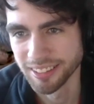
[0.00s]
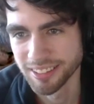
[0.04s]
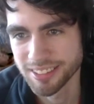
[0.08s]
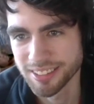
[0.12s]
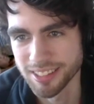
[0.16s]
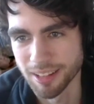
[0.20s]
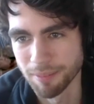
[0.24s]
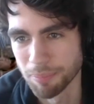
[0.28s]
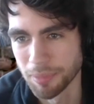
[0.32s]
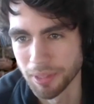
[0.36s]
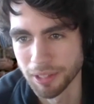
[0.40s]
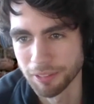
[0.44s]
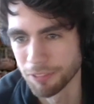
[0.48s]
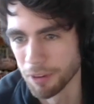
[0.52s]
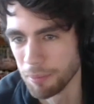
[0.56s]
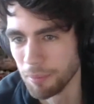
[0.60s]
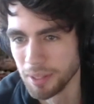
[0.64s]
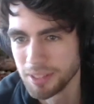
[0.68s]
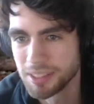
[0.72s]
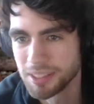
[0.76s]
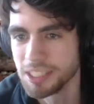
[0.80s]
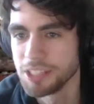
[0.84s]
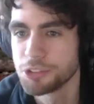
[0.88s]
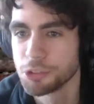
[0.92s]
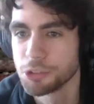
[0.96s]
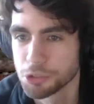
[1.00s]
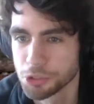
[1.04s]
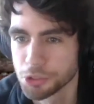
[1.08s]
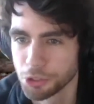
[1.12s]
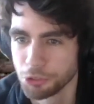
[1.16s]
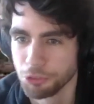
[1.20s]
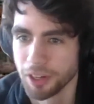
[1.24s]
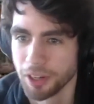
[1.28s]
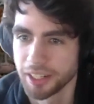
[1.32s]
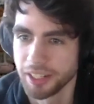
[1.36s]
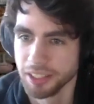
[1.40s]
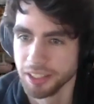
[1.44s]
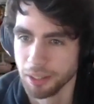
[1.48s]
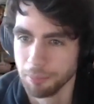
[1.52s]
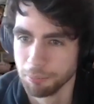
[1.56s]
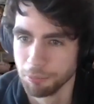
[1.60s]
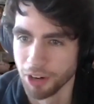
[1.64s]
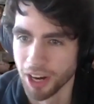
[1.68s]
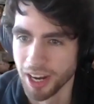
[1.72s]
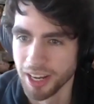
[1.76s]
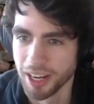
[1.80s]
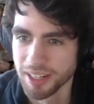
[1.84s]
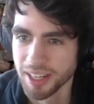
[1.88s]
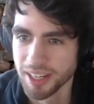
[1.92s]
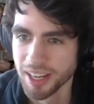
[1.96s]
something from a teacher's curriculum,
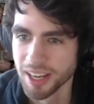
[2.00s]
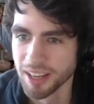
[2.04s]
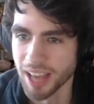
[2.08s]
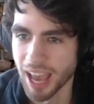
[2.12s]
right?